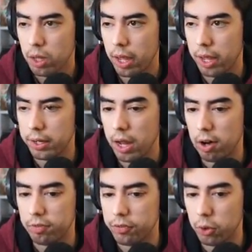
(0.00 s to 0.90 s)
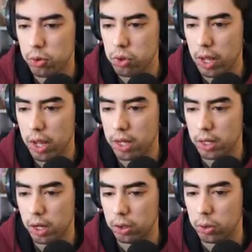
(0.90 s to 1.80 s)
And now, first and
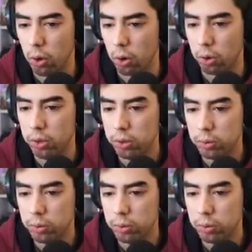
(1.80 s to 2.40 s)
a goal.